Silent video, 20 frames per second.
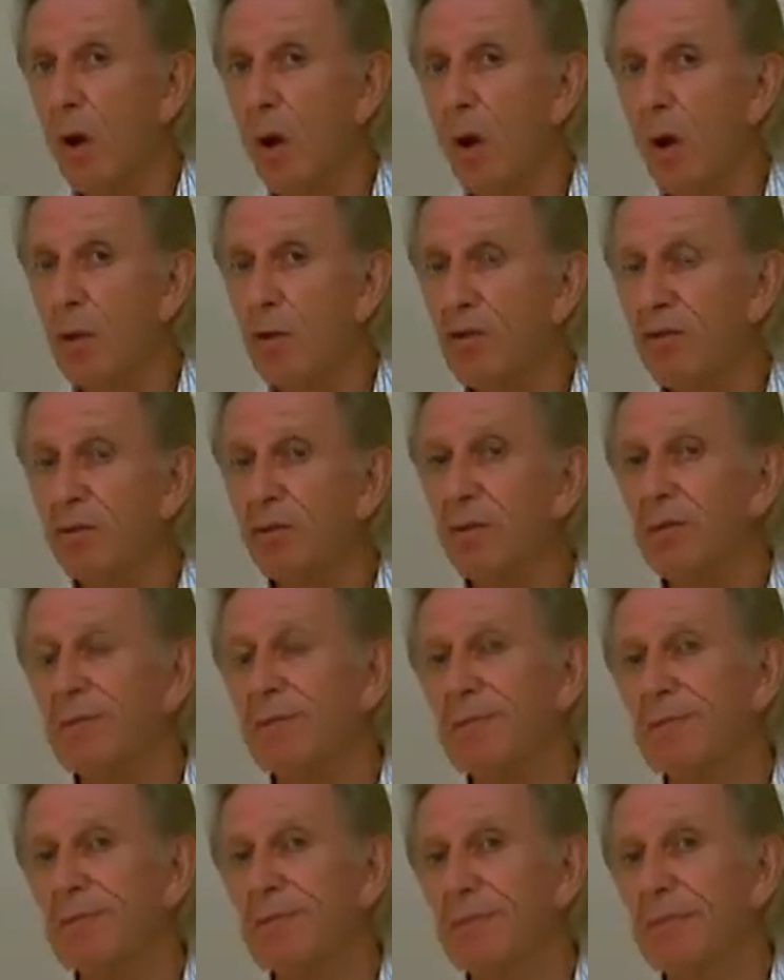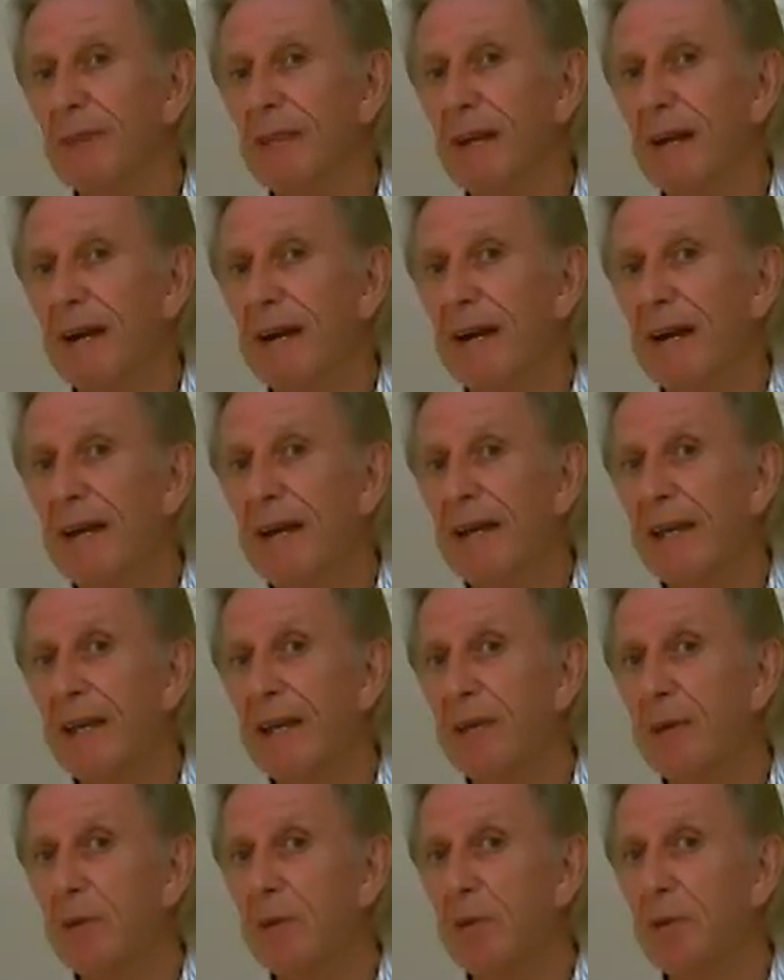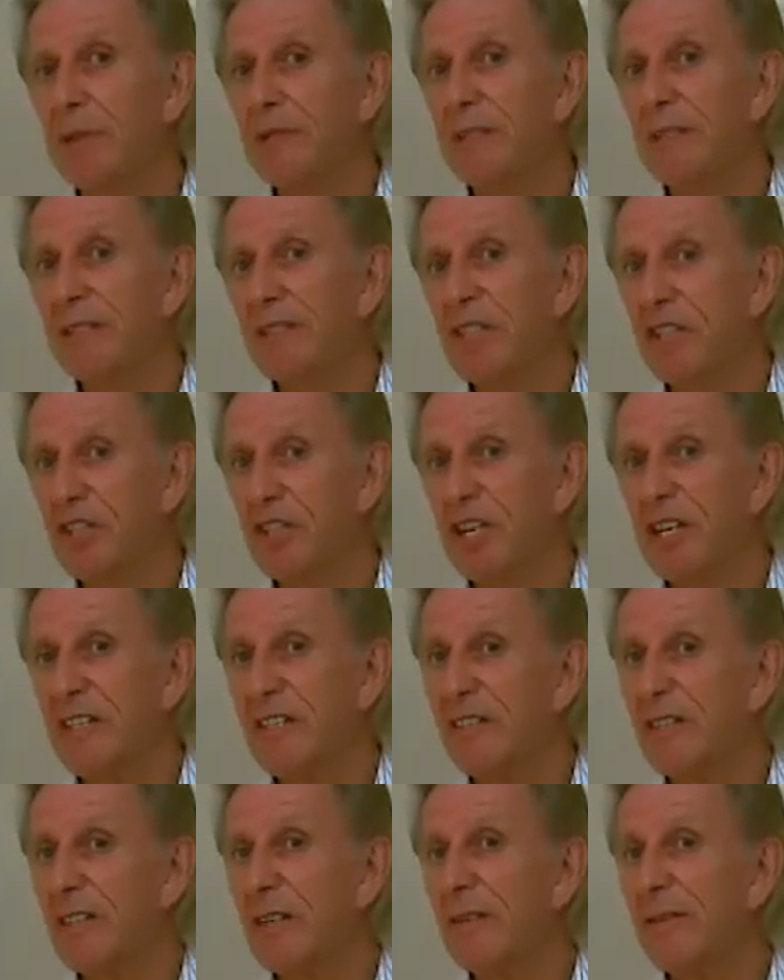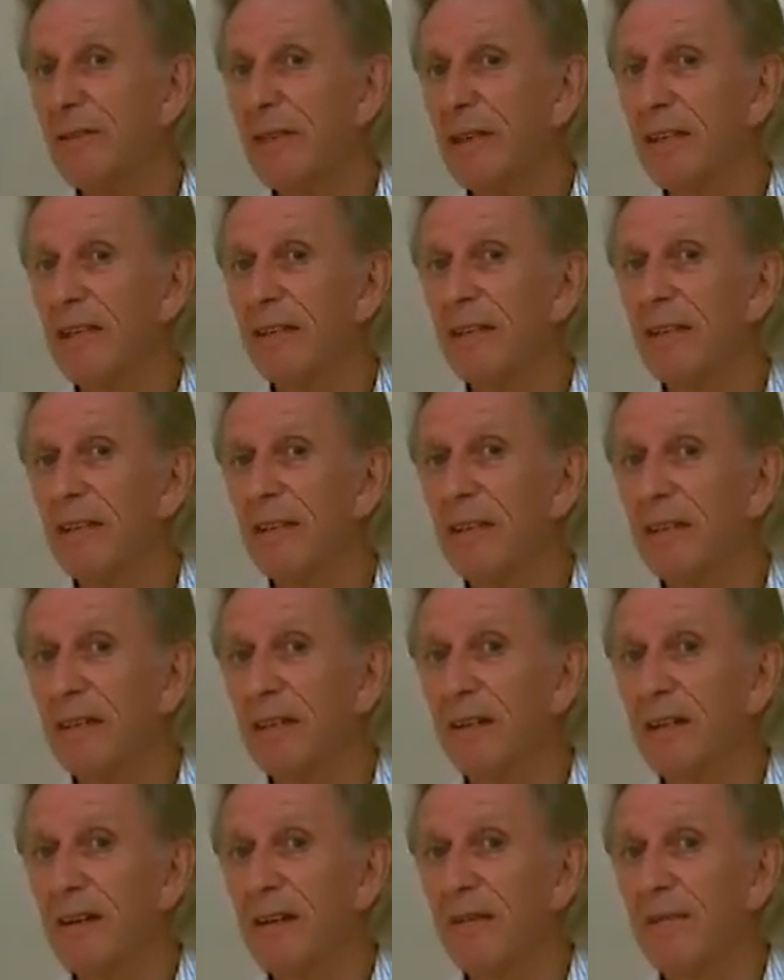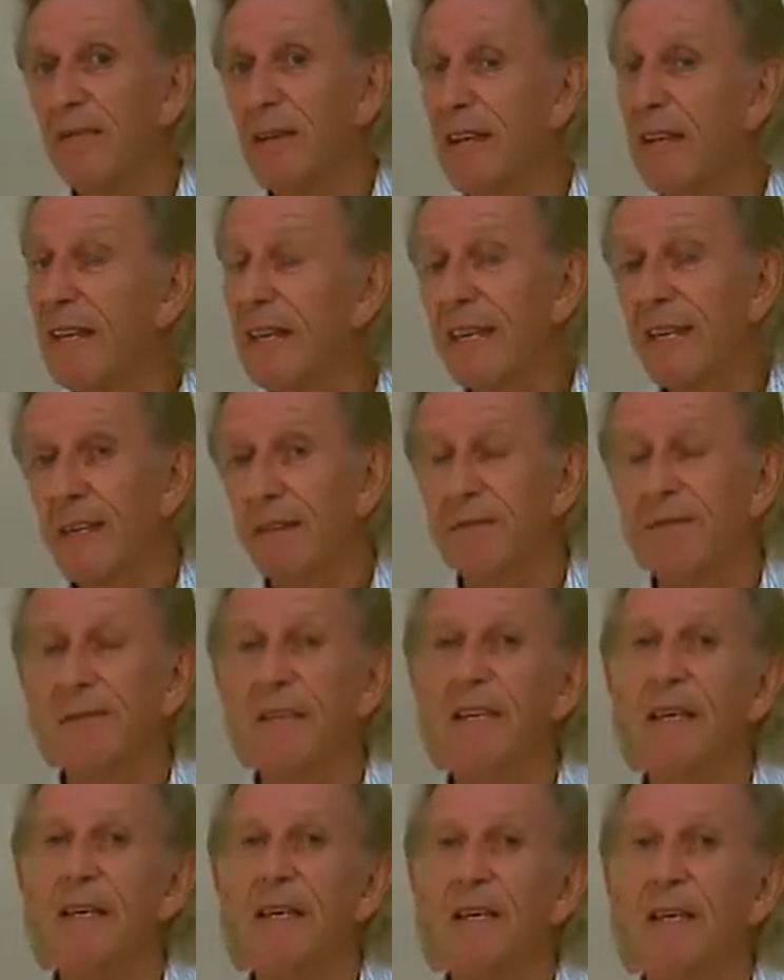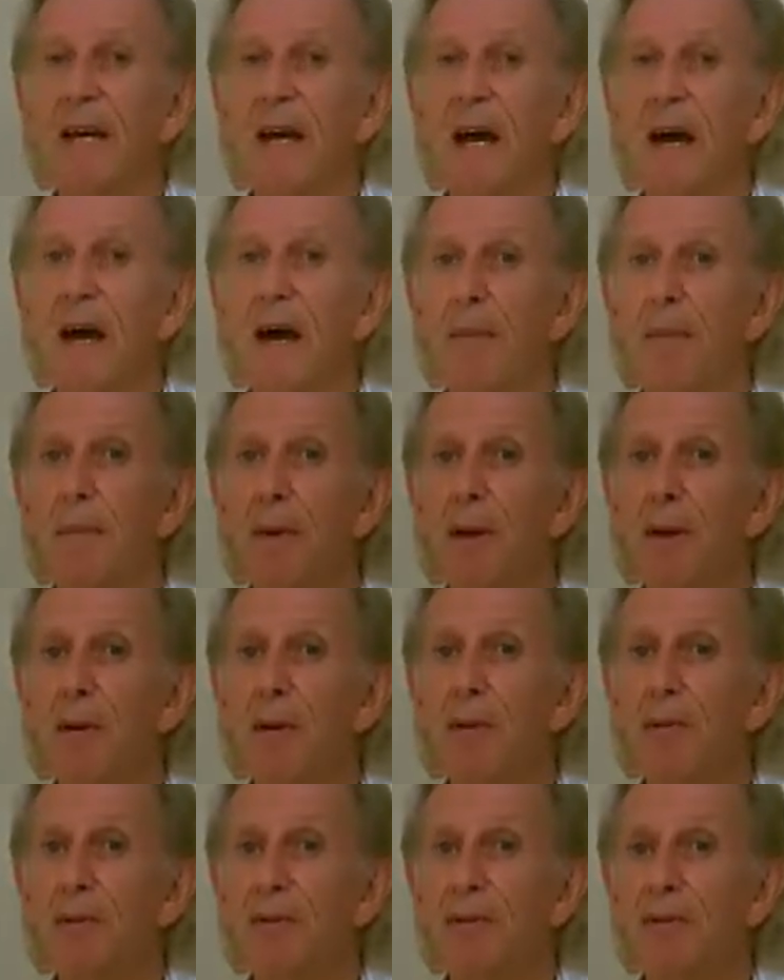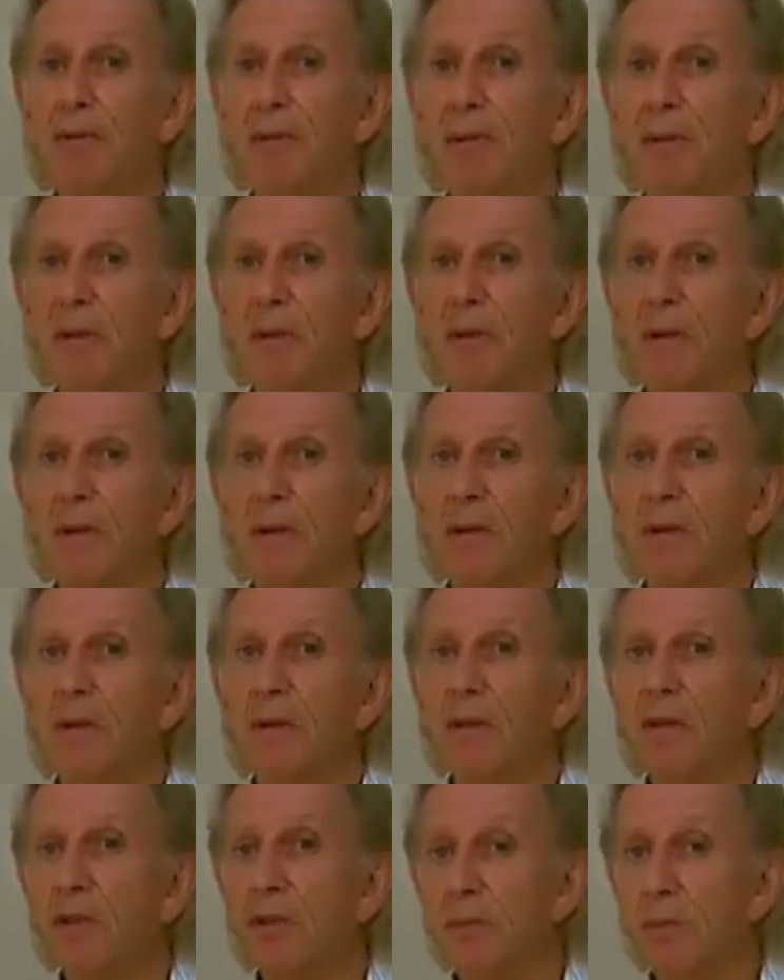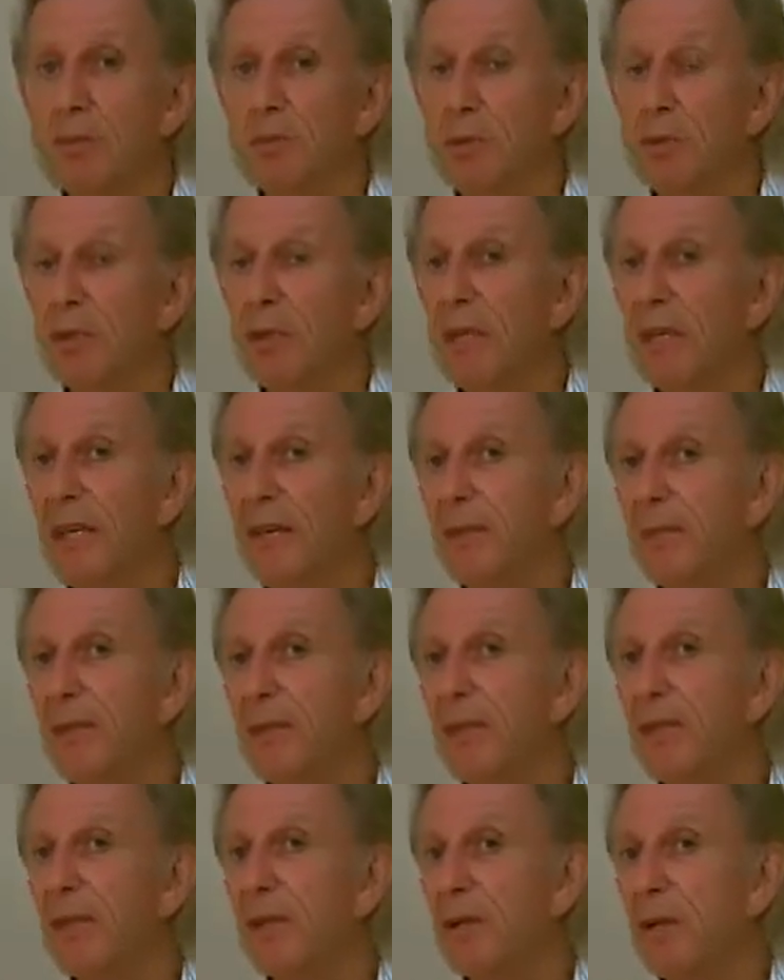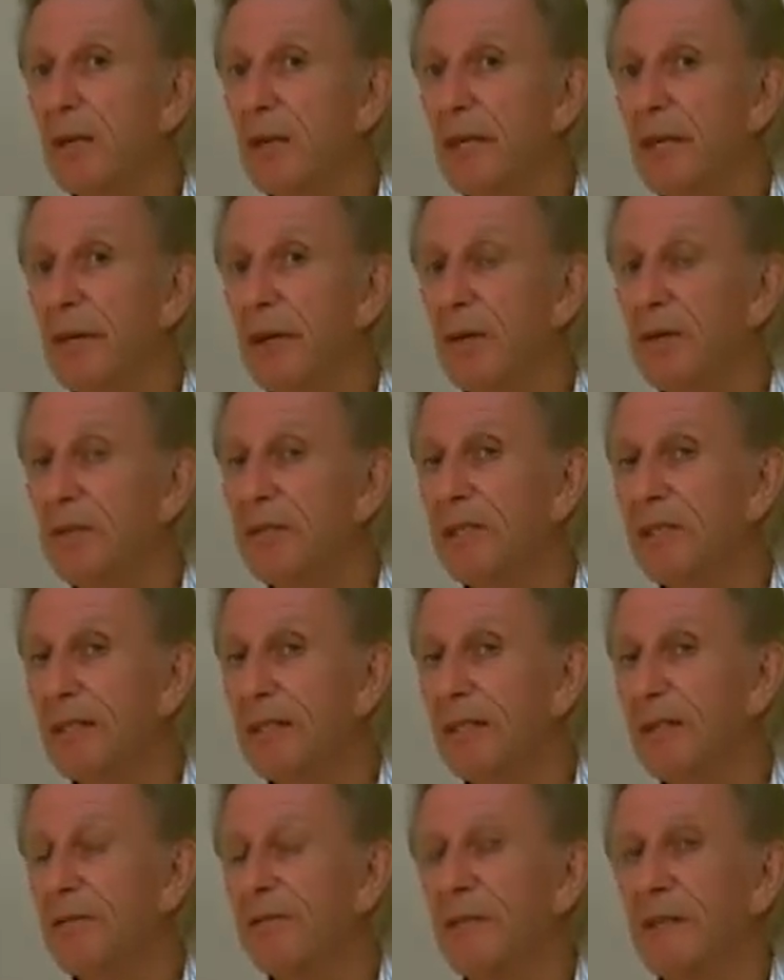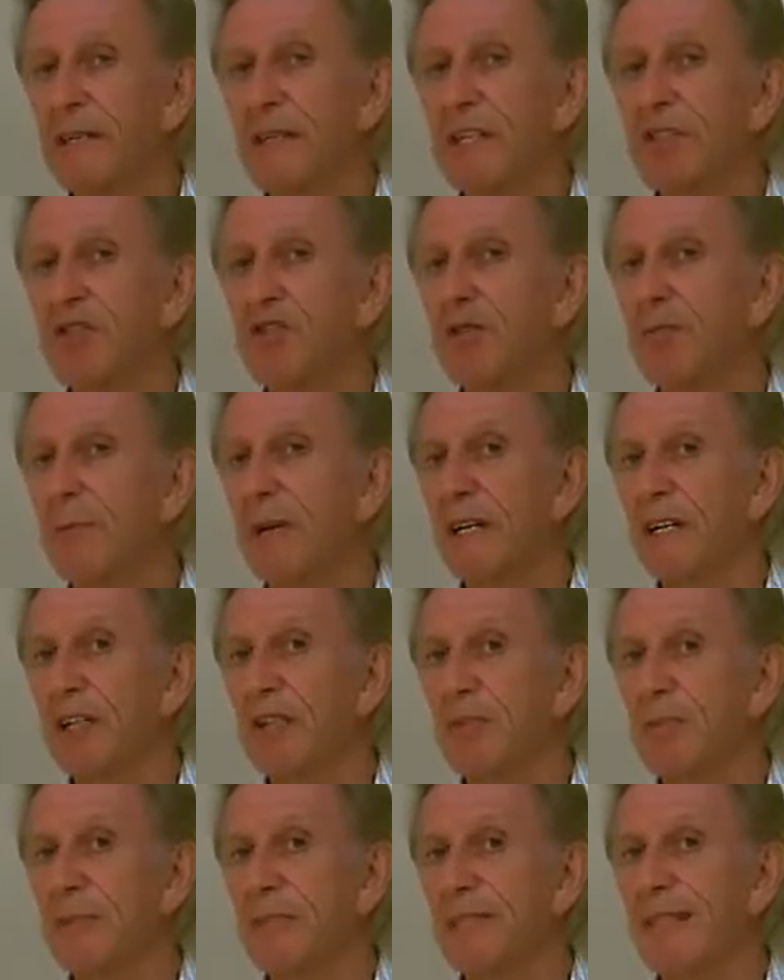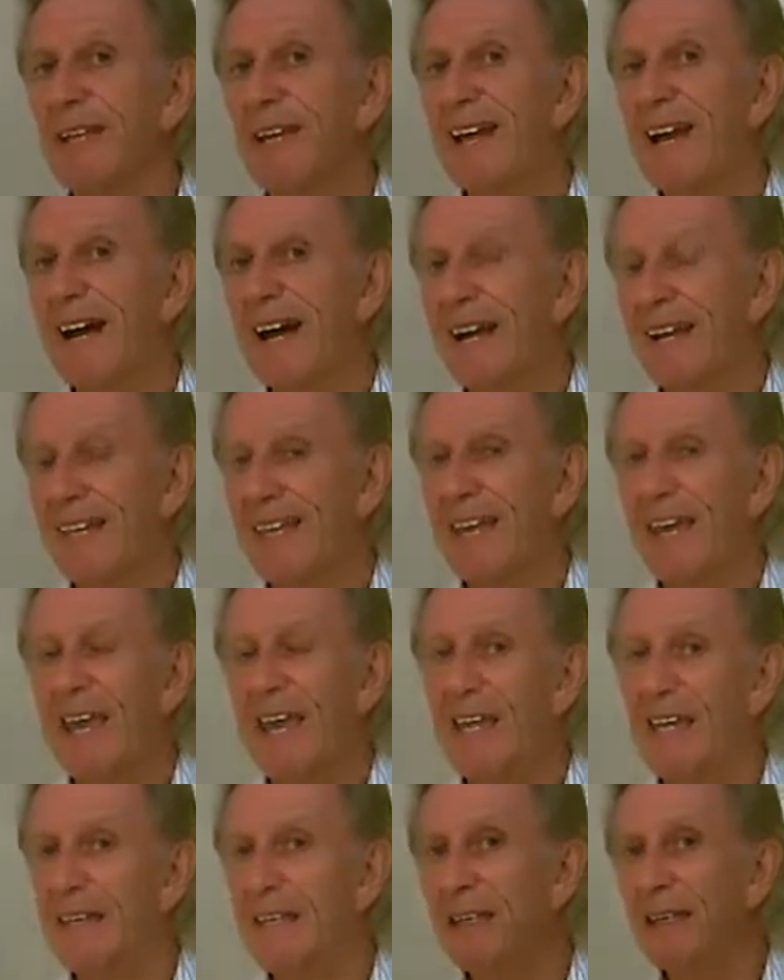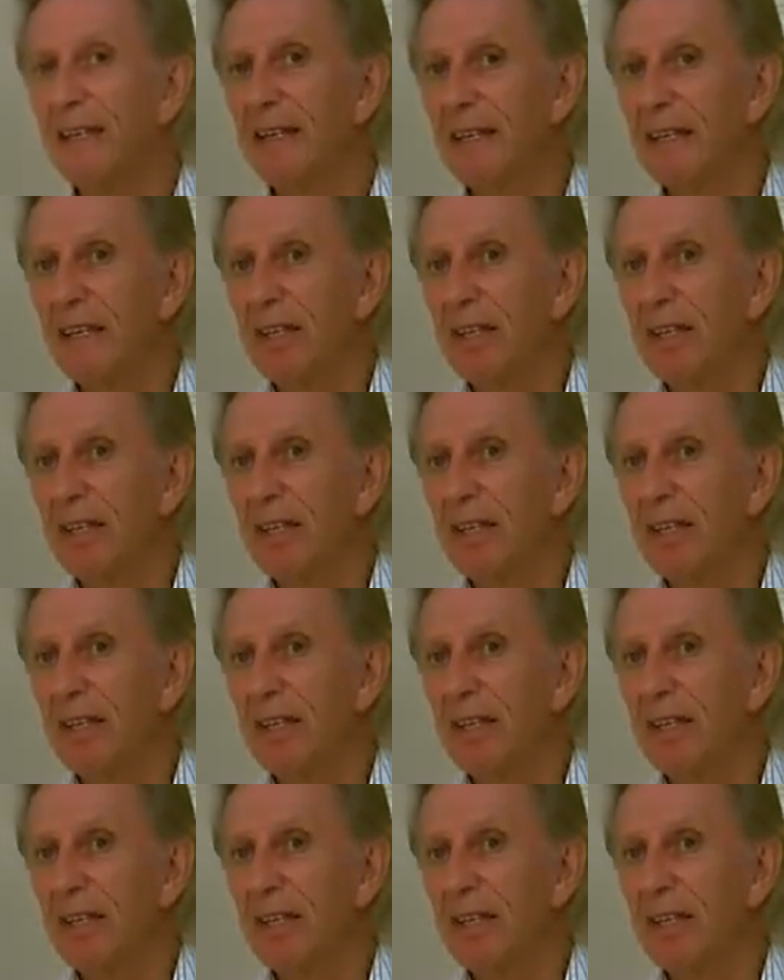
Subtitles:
Also, I would suggest that you think very carefully about your bookkeeping, your accounting and your financial management. Again,